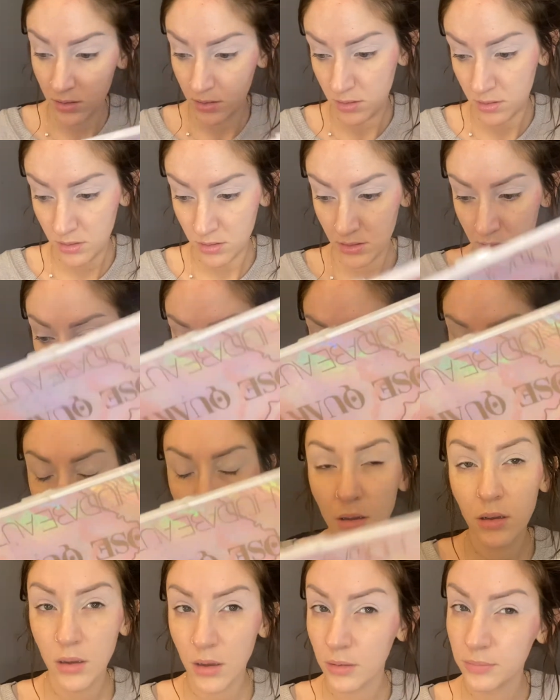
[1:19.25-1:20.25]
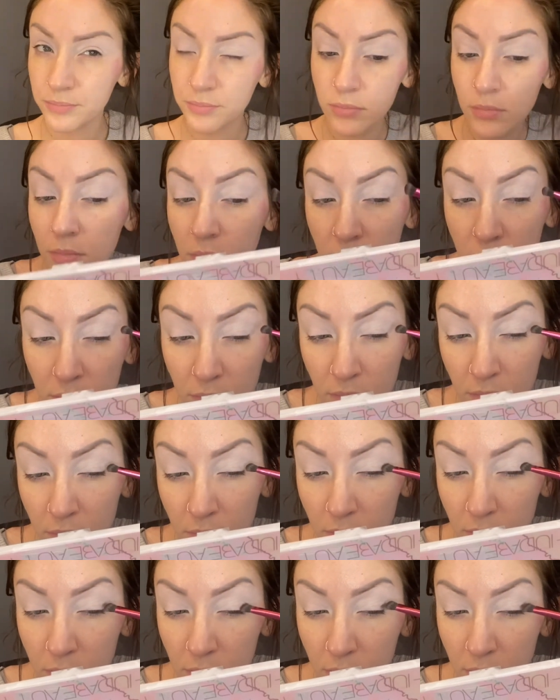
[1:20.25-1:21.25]
And I'm just gonna be
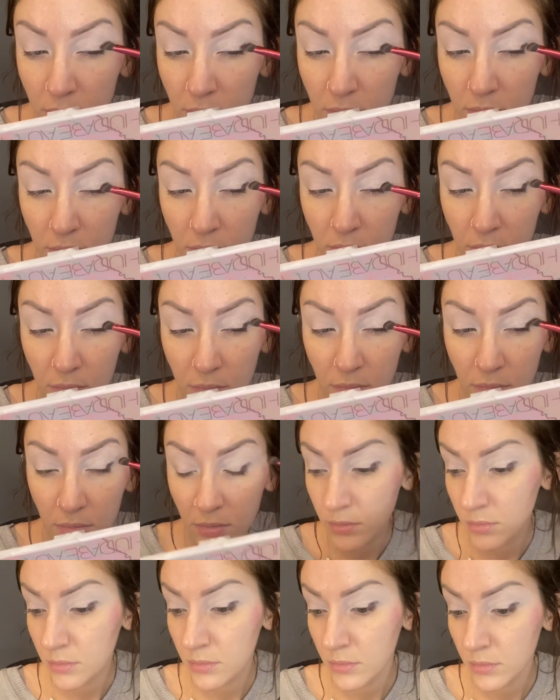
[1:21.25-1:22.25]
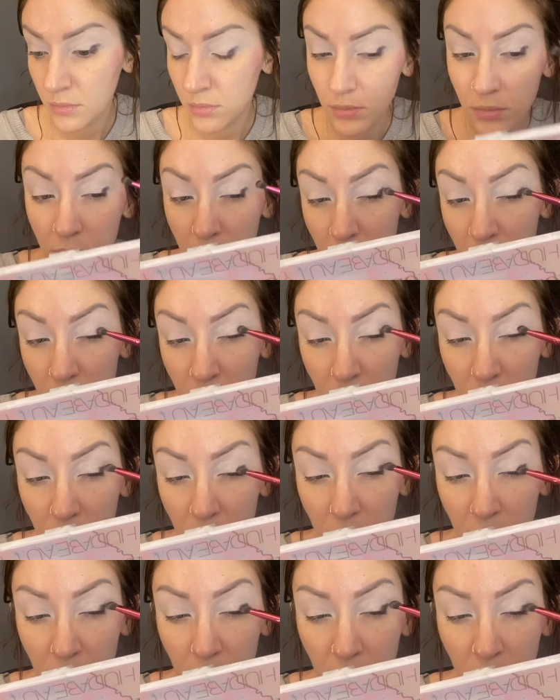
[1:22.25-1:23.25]
placing that on the outer corners
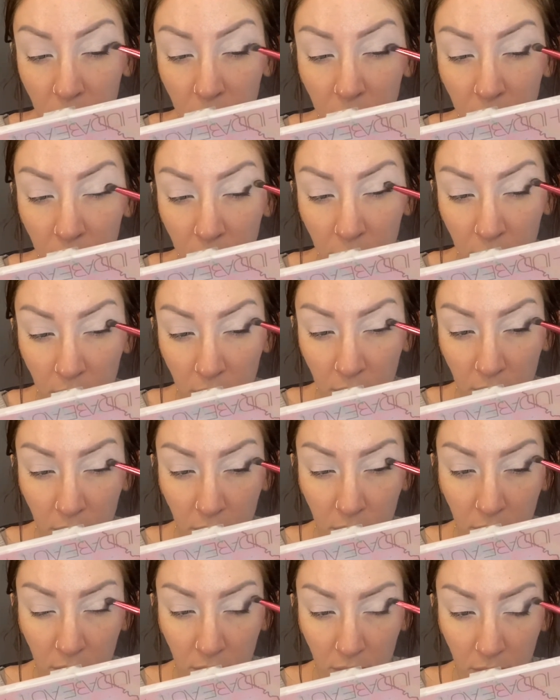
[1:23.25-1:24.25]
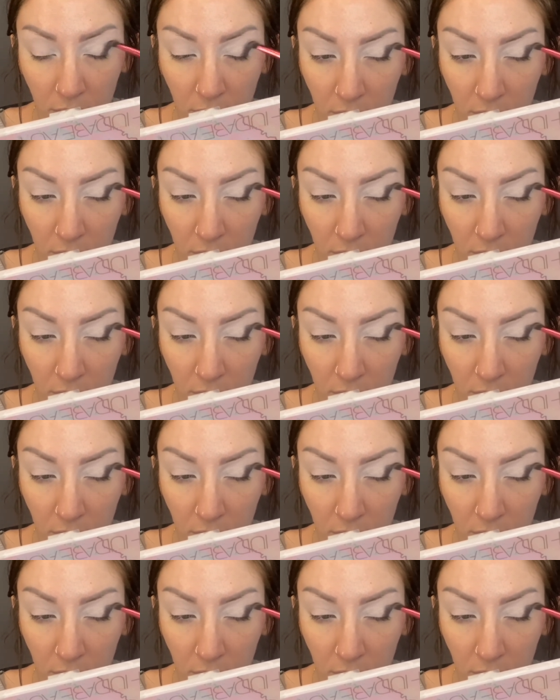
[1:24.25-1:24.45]
of my eyes.